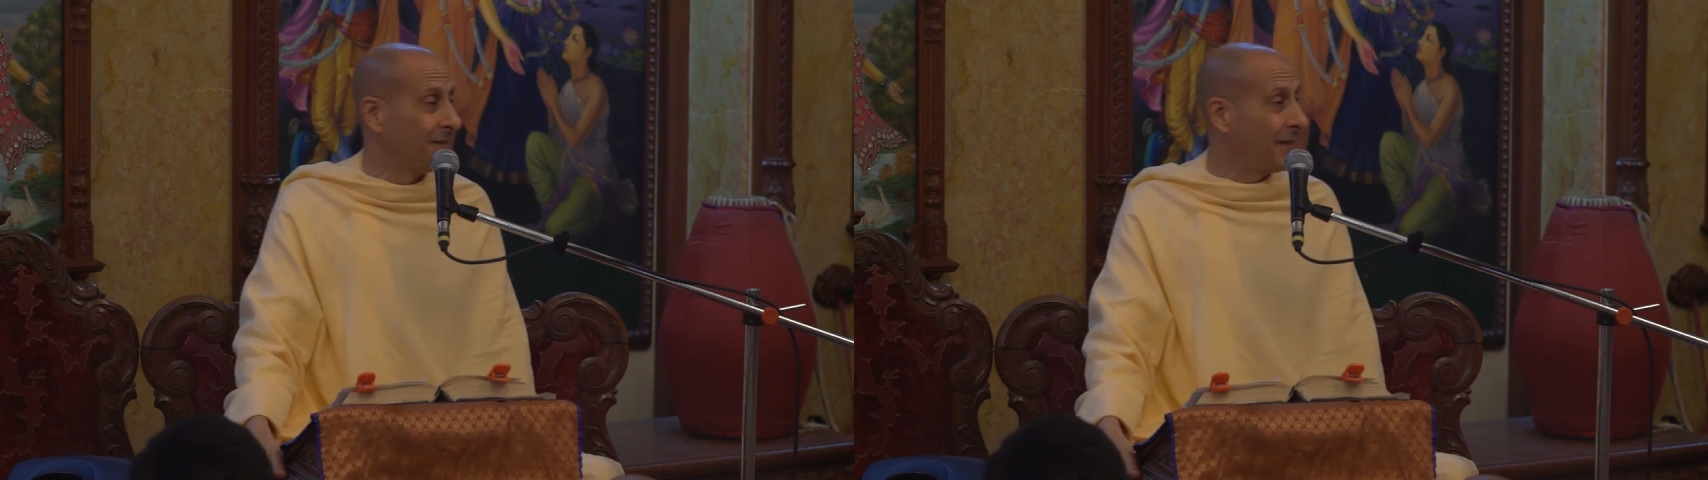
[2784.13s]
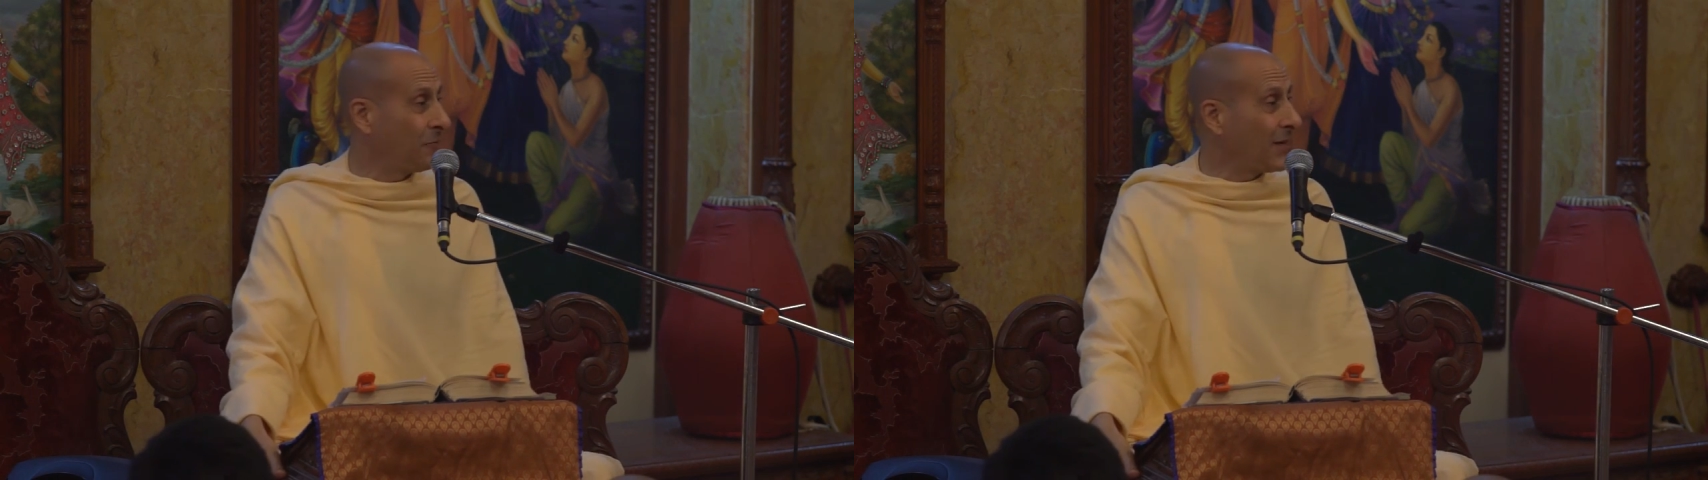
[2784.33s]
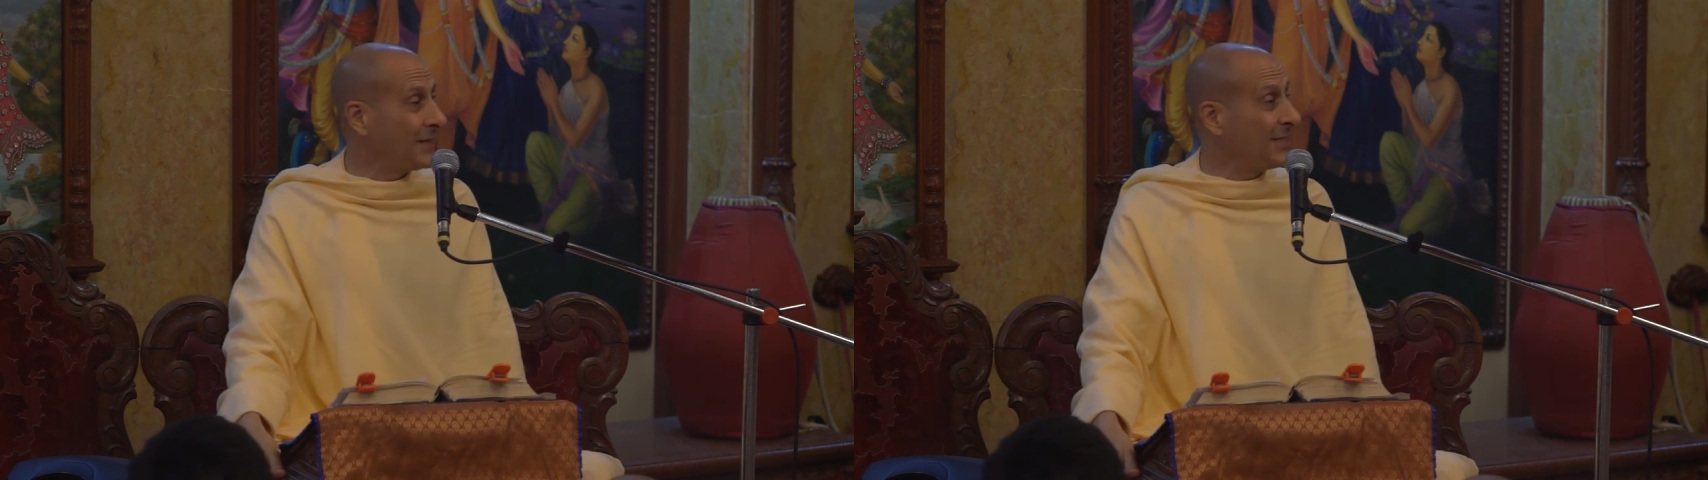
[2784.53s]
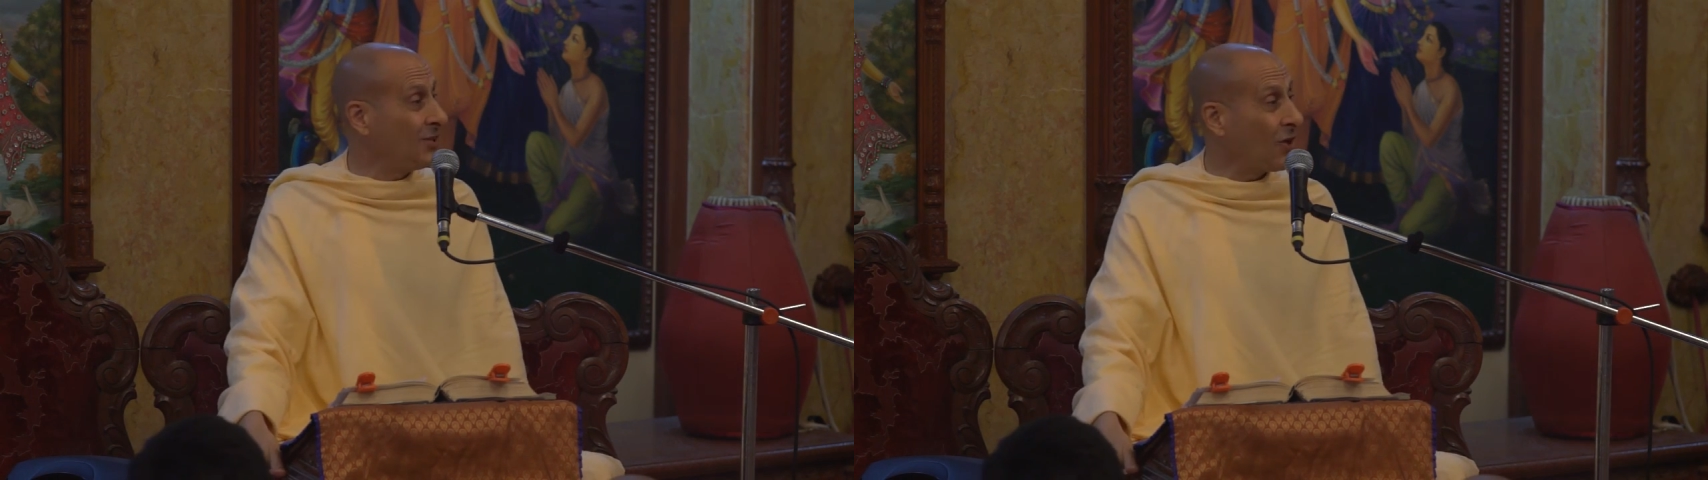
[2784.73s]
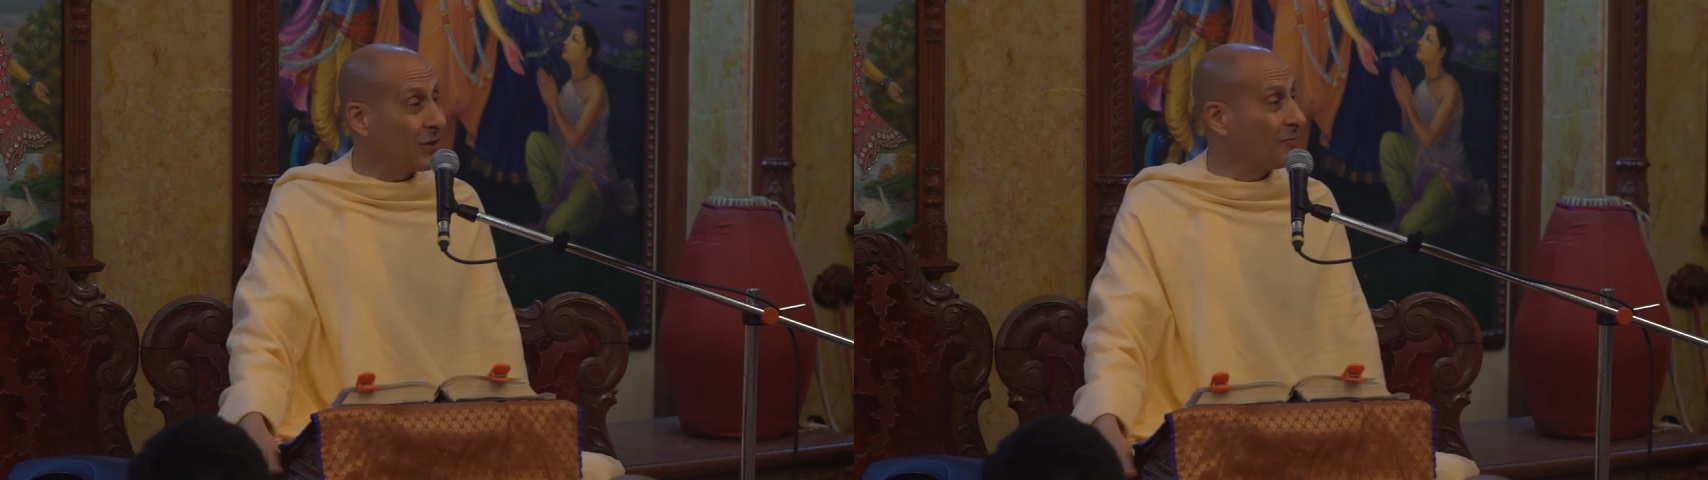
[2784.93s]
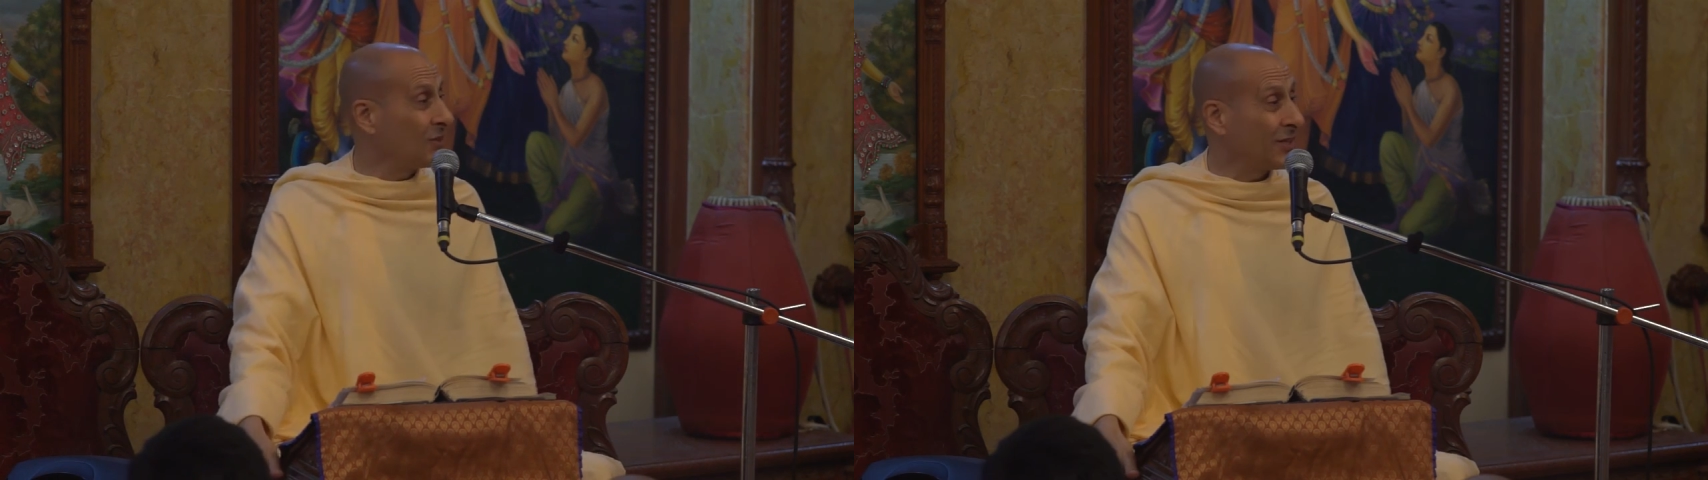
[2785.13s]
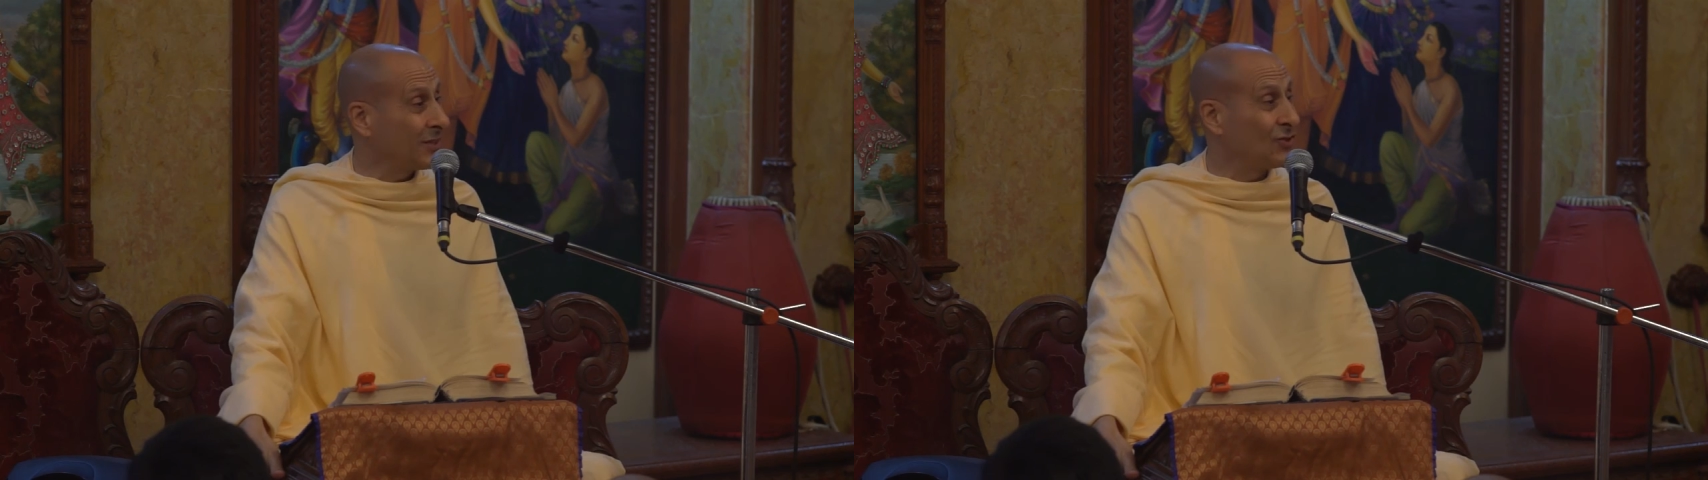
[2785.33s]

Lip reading: And why is he all of a sudden